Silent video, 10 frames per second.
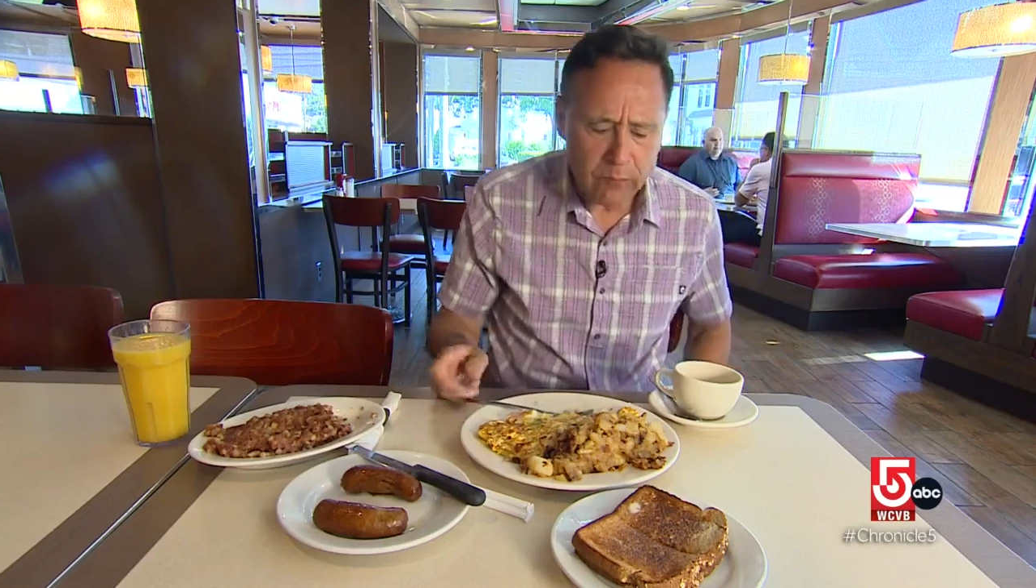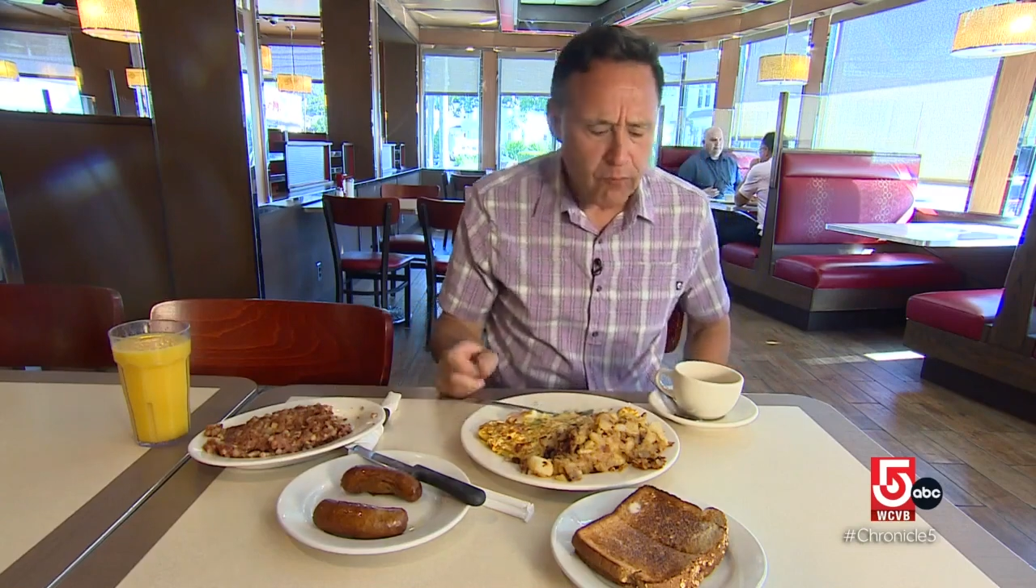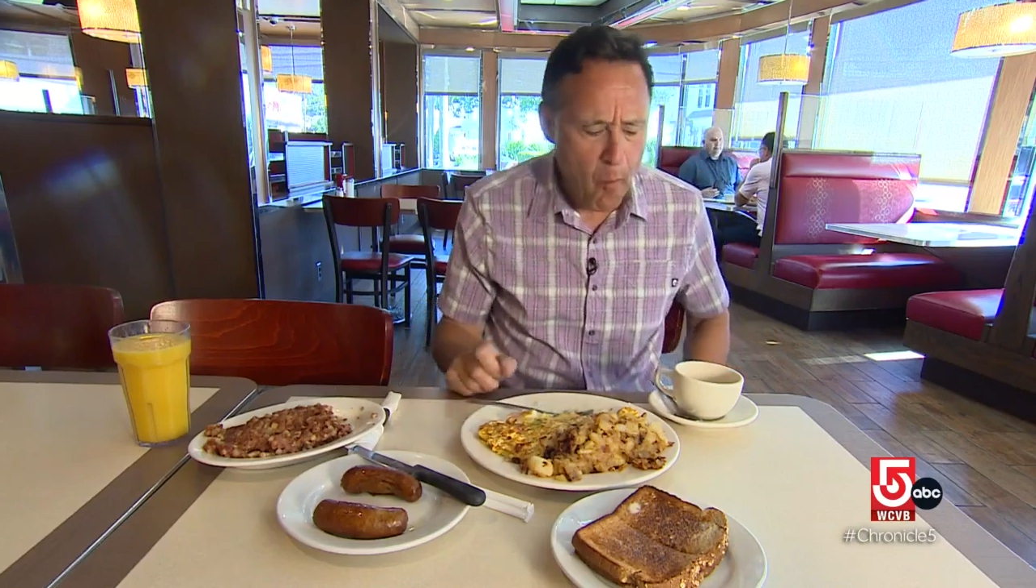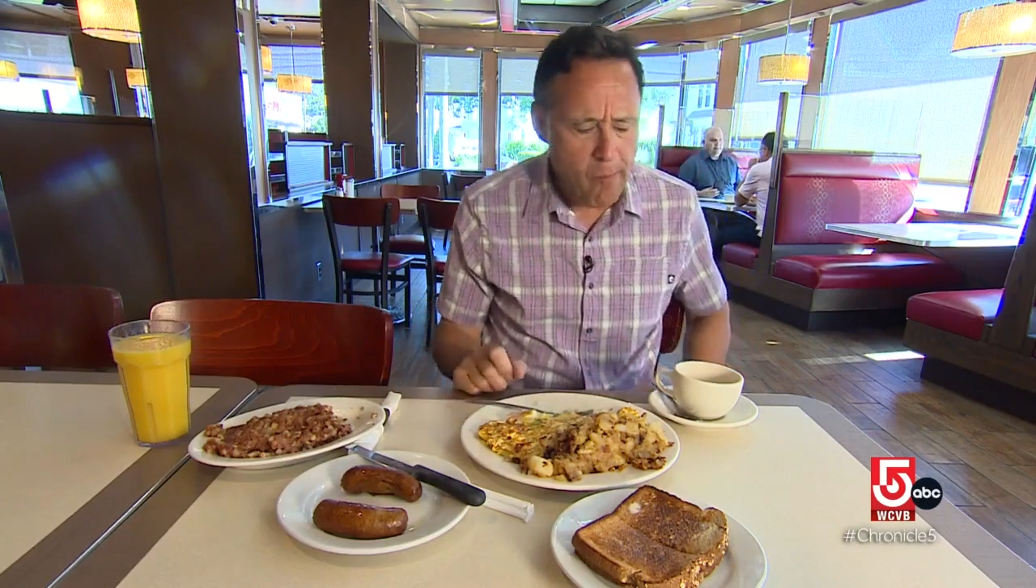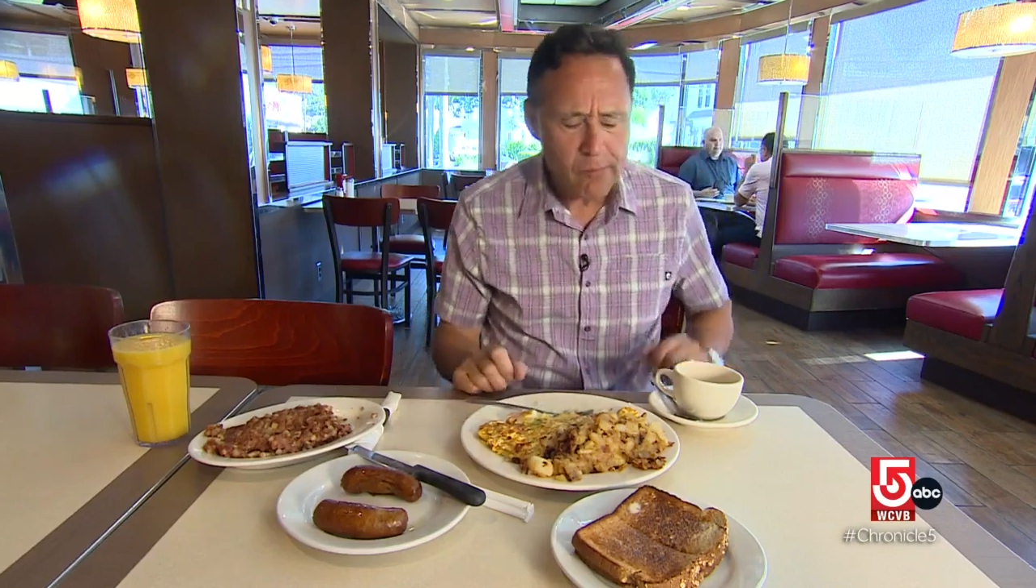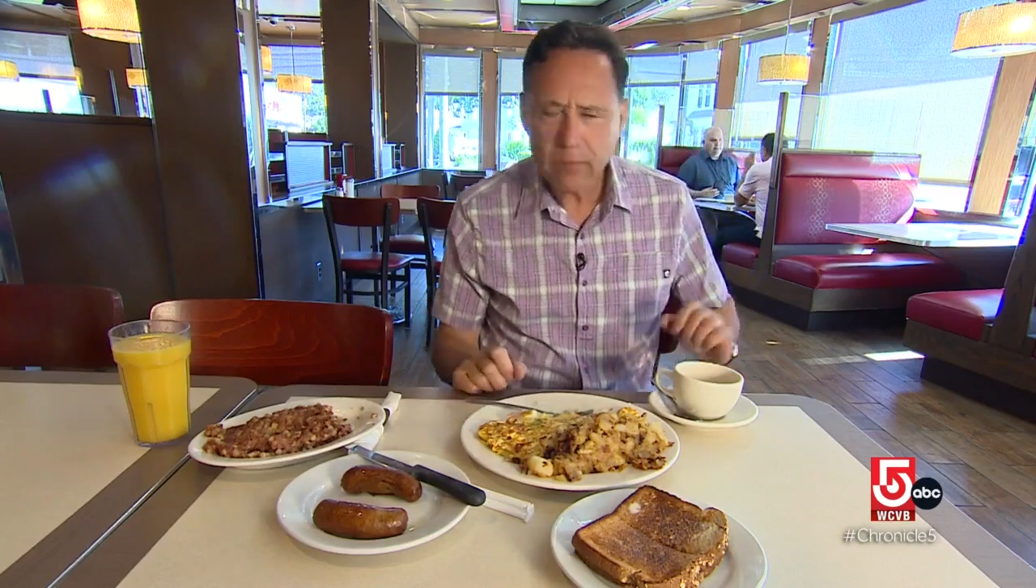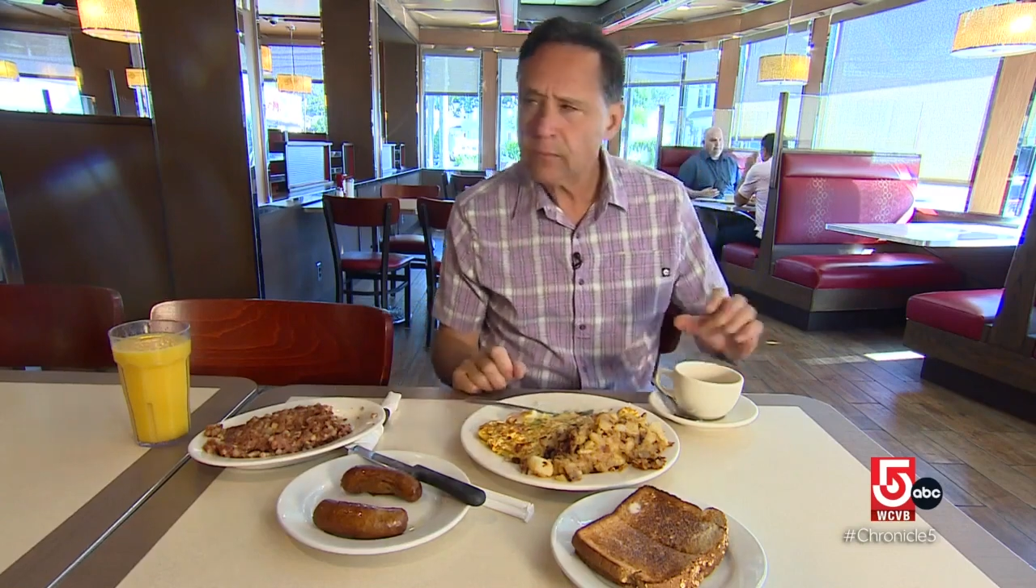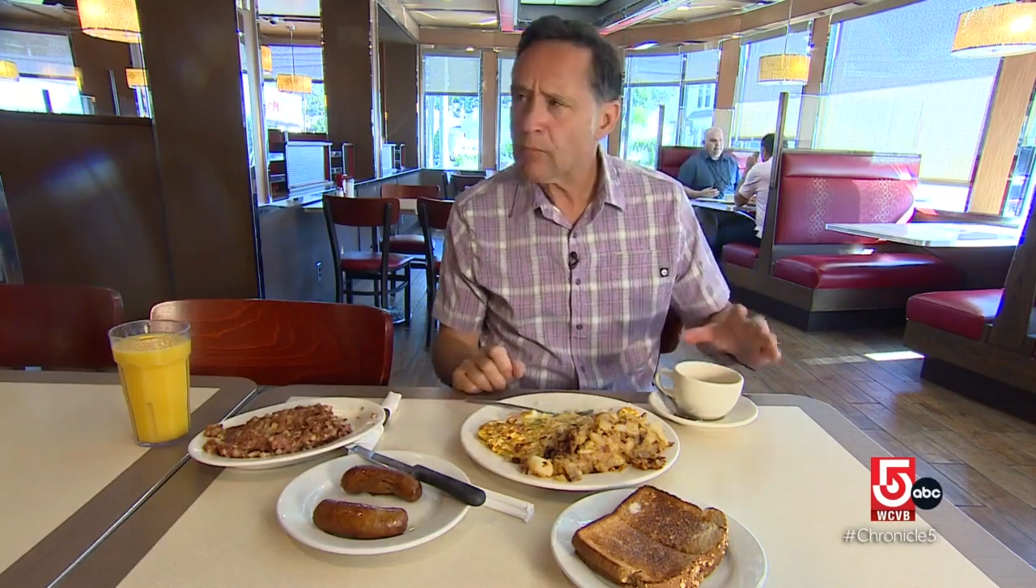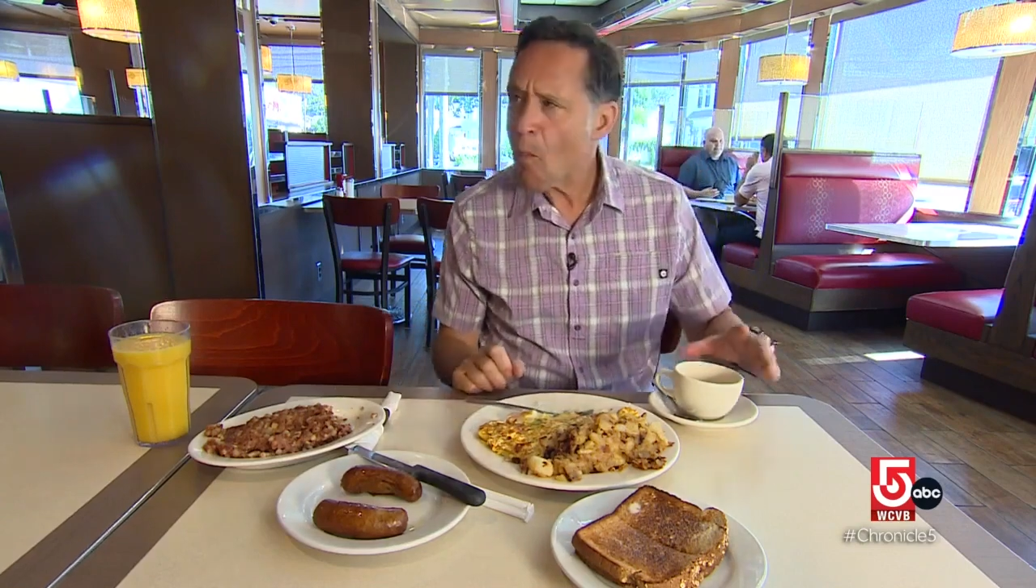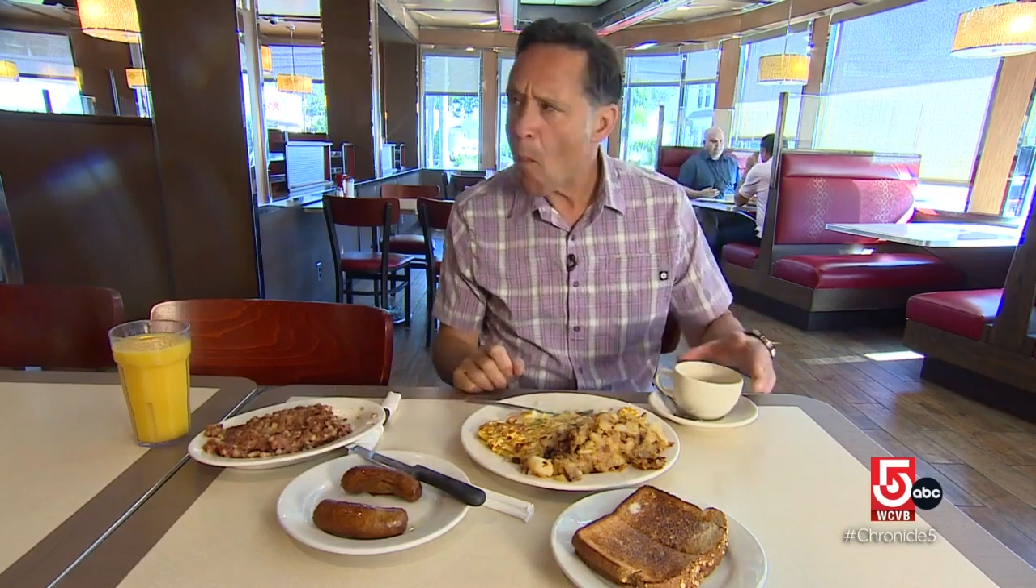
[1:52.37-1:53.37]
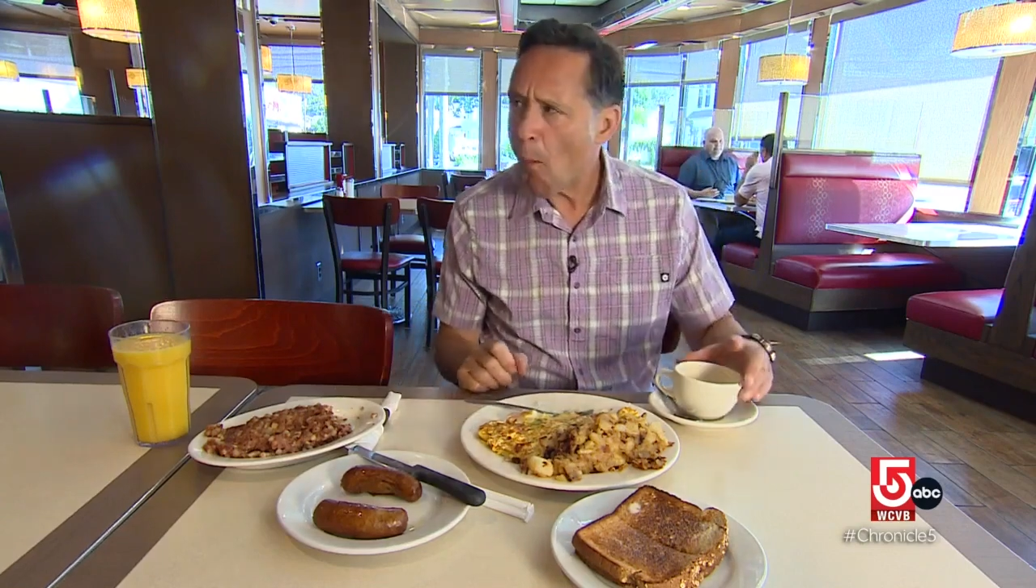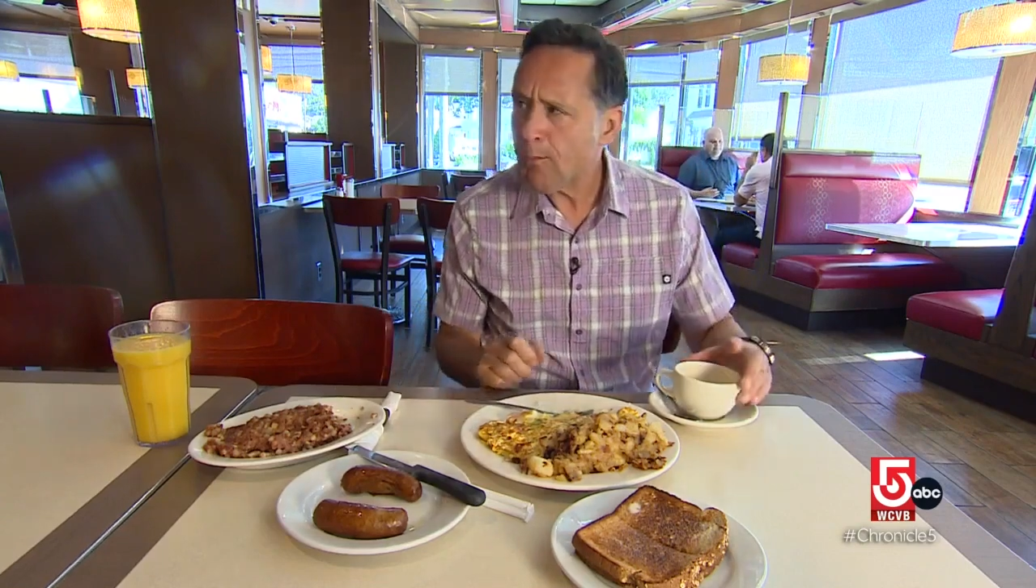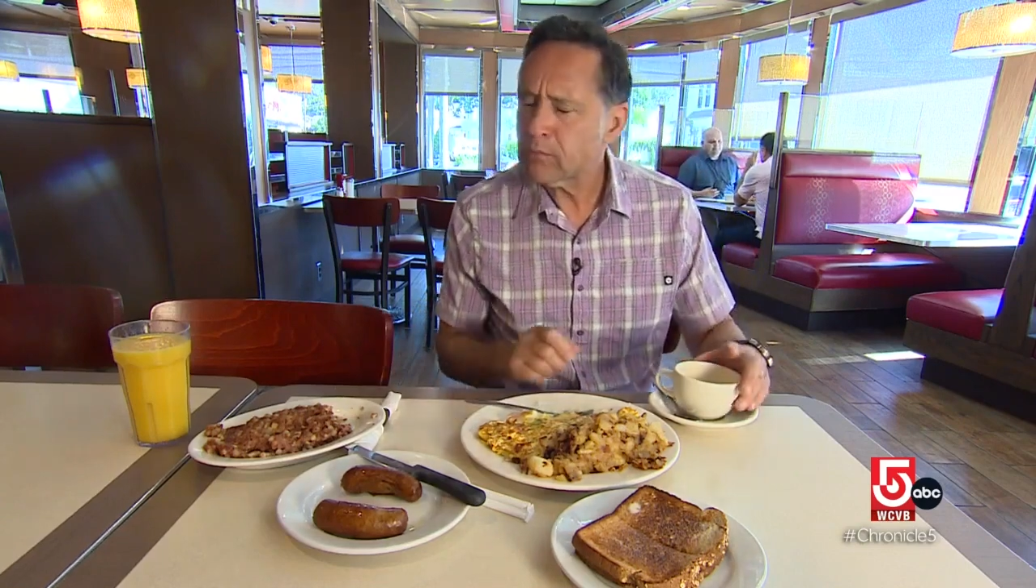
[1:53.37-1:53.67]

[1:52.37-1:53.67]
with a side of hash.